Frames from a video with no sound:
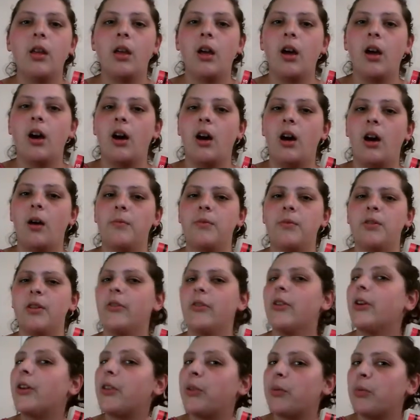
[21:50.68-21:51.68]
to
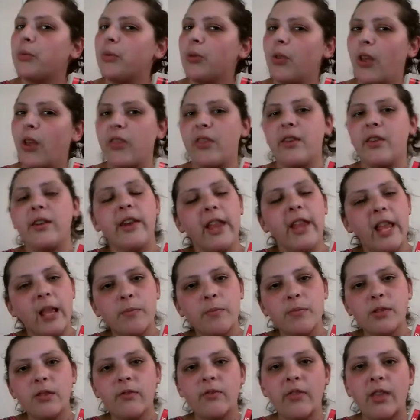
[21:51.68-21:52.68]
look through like the
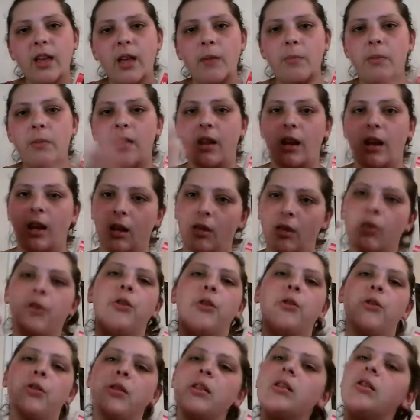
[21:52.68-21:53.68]
names of them, and then I can look through
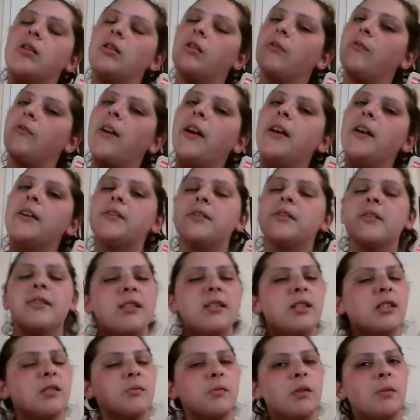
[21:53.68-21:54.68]
the digital files to see
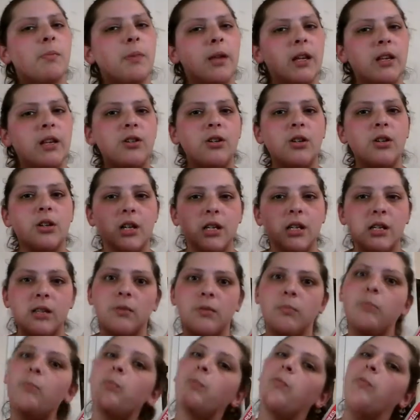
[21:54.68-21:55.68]
some of the pictures
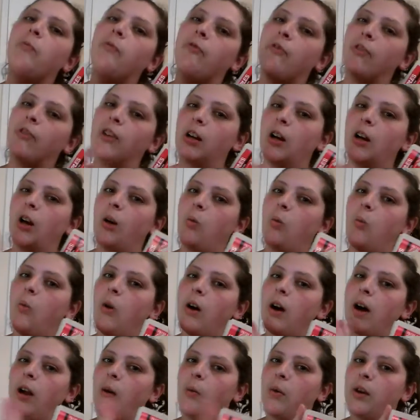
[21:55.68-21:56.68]
and figure out what
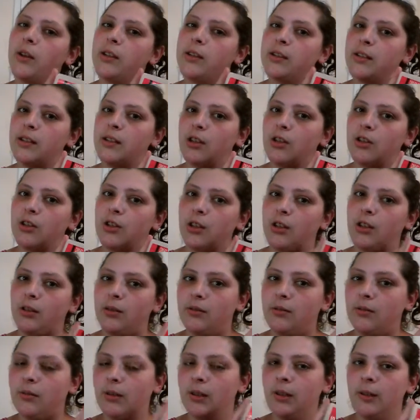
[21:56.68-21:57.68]
I want to stitch and
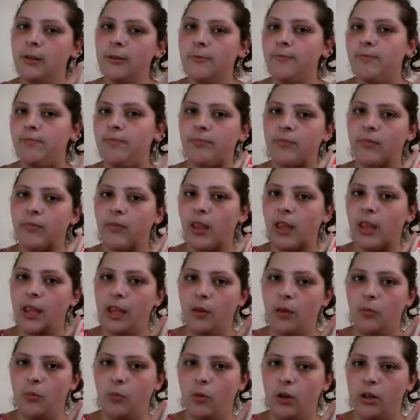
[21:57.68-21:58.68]
kit
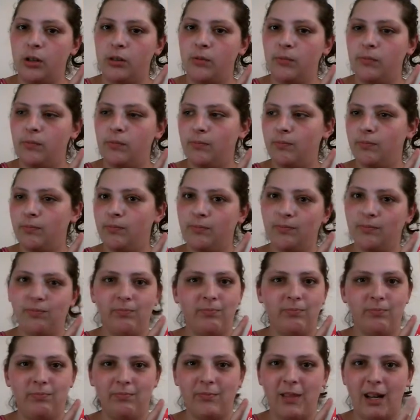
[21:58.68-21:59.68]
one.
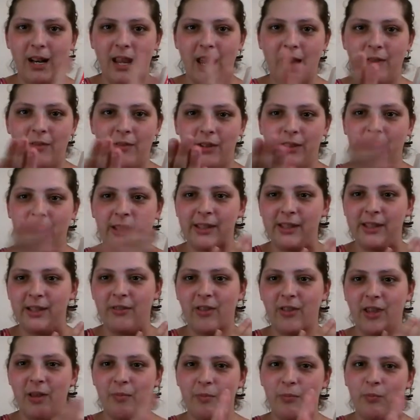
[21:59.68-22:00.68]
And I have a list of
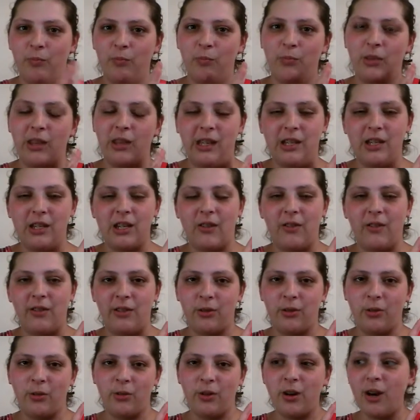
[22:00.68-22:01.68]
them, each having their
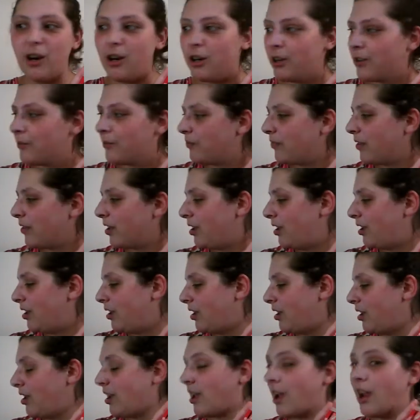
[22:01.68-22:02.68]
own card.
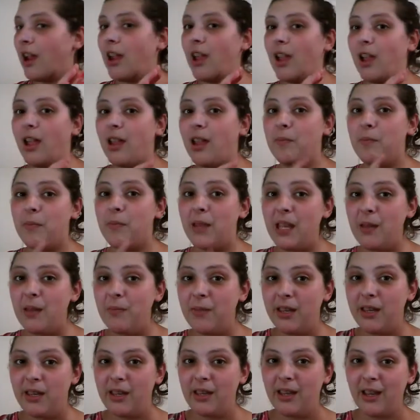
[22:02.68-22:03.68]
And
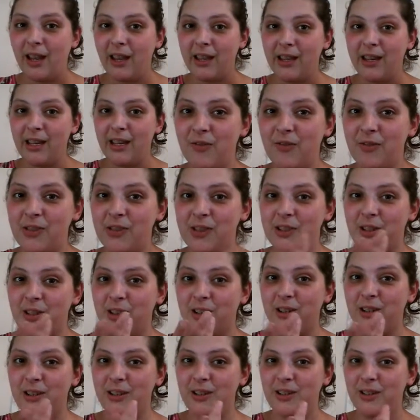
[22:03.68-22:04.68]
maybe I can
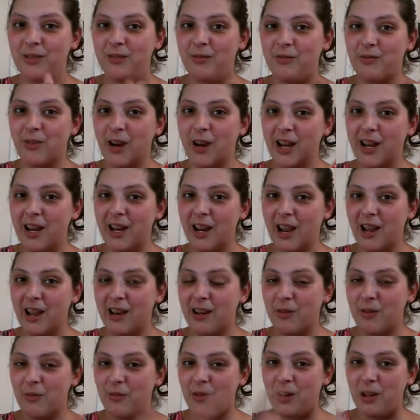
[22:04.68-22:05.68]
start writing on
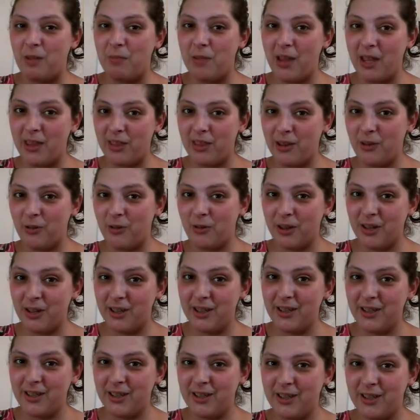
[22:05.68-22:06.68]
it when I make the
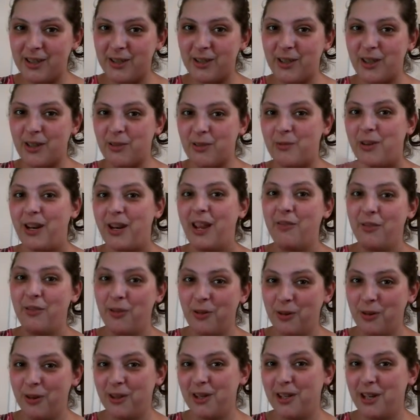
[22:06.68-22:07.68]
order, so then when I have an
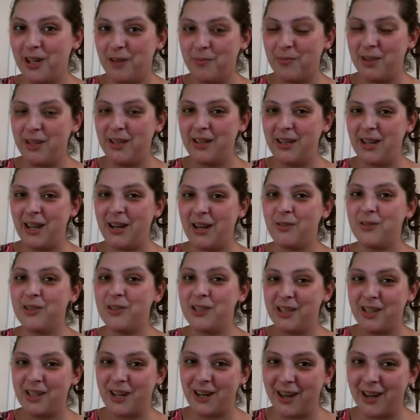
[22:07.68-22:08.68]
order come in, I don't
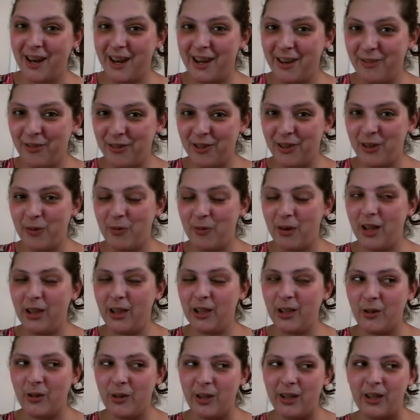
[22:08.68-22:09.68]
stare at it for a little while
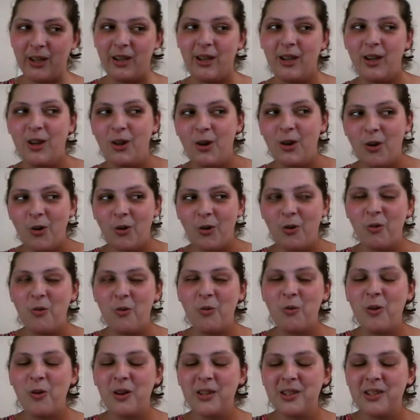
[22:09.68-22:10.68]
going,
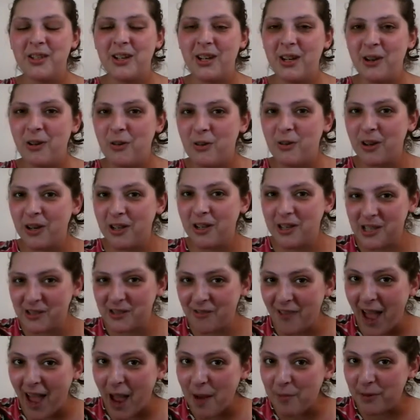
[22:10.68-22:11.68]
what did I order this
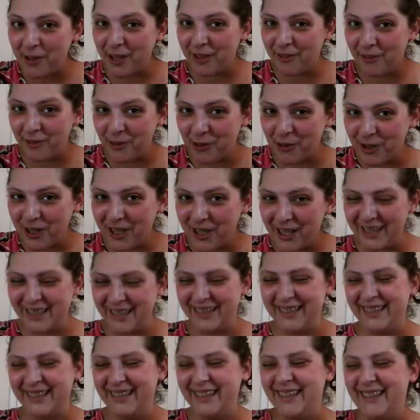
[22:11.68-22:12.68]
fabric for?
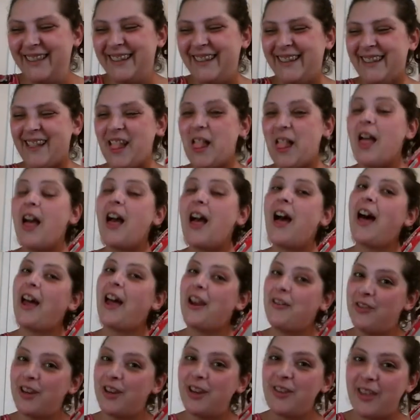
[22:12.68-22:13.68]

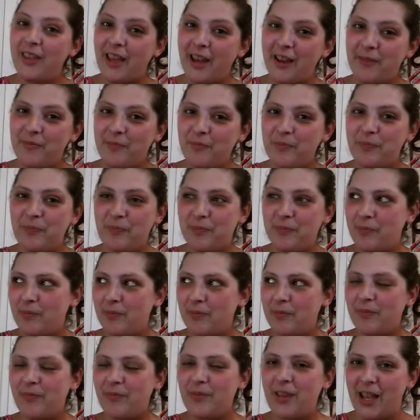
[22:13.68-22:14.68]
I've done that.
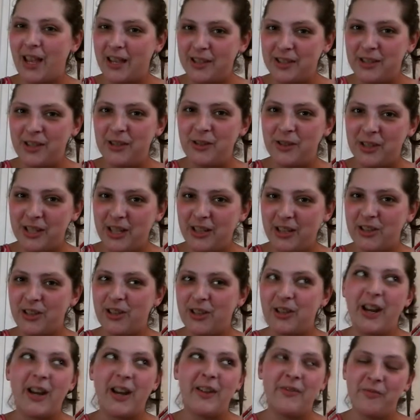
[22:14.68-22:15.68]
As a new stitcher,
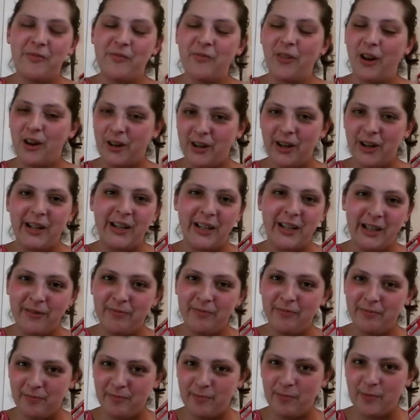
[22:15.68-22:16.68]
I've already
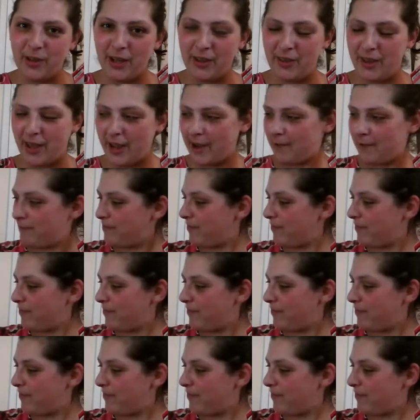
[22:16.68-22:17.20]
done that.